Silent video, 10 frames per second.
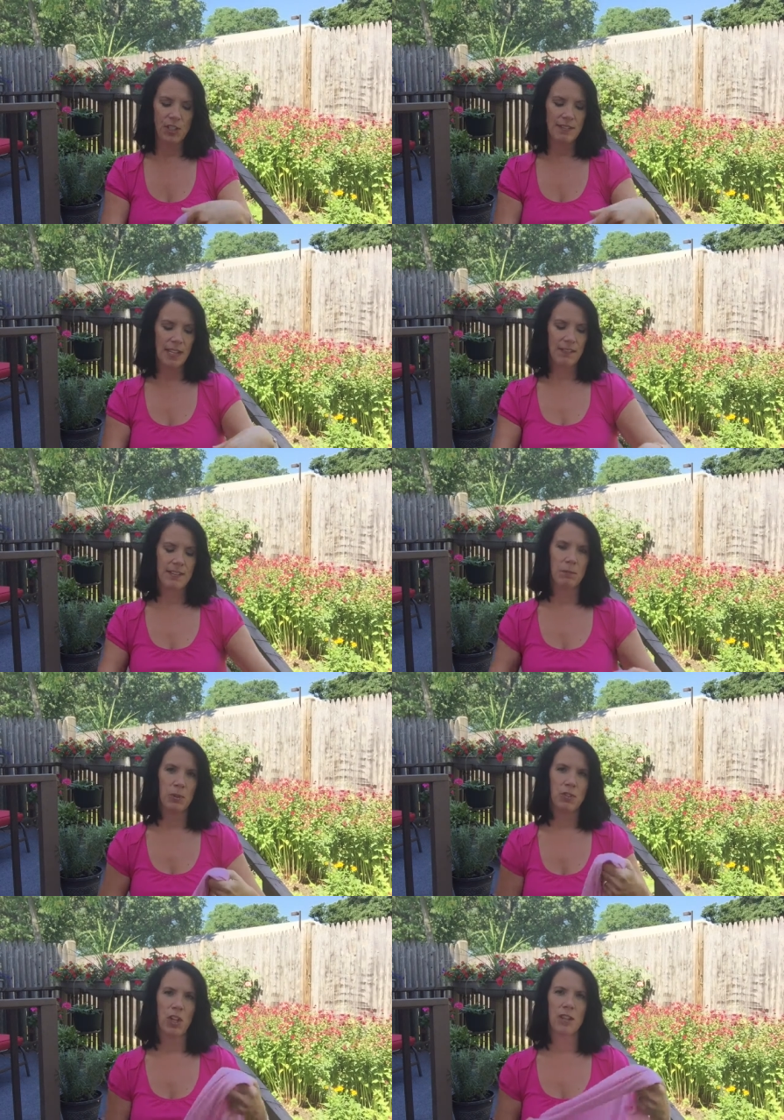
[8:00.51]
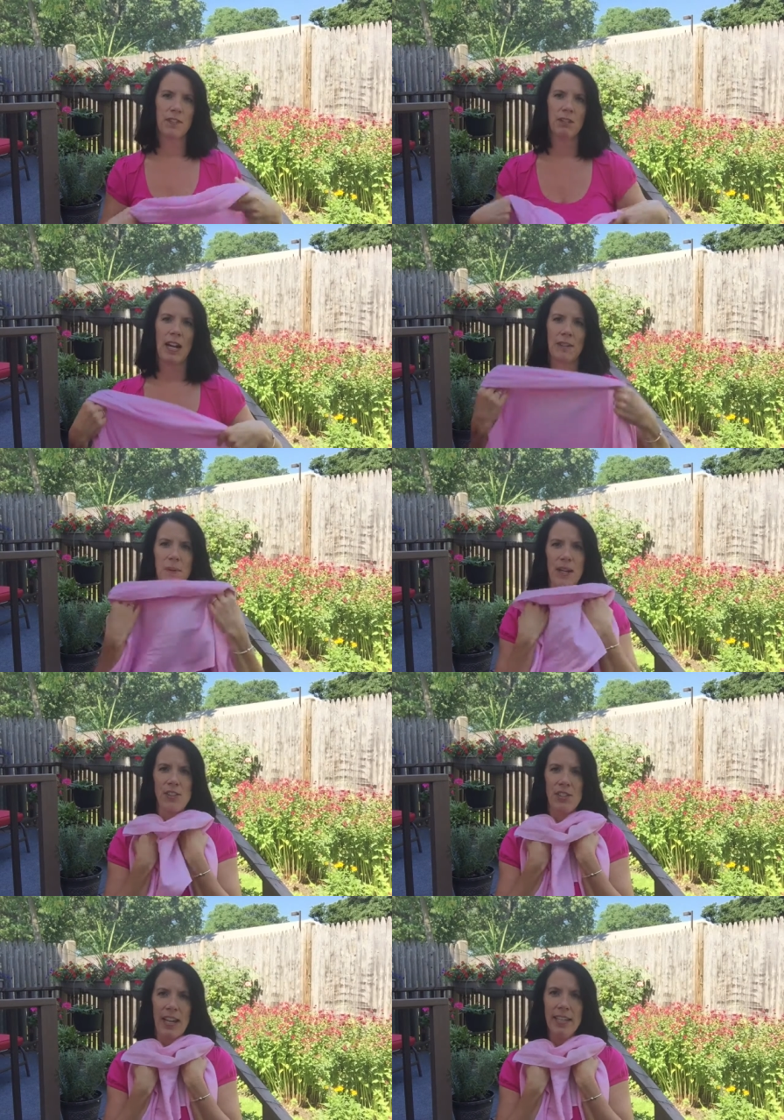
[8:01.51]
just have a simple scarf to wrap around
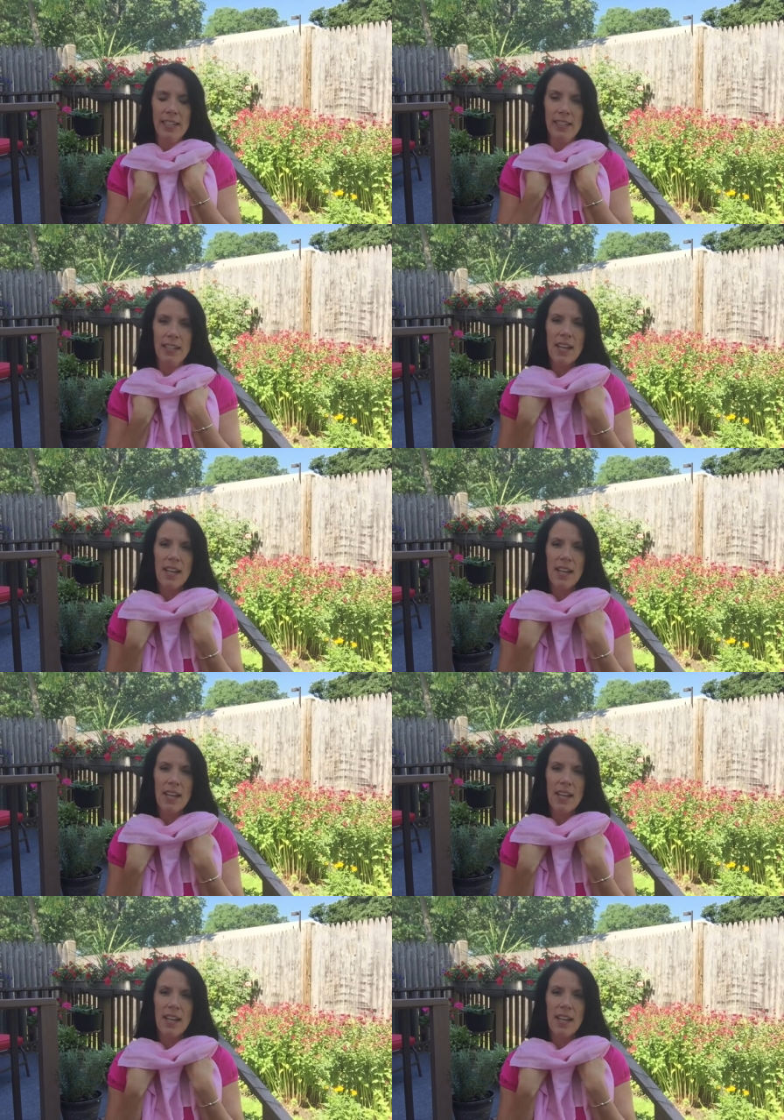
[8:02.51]
your neck.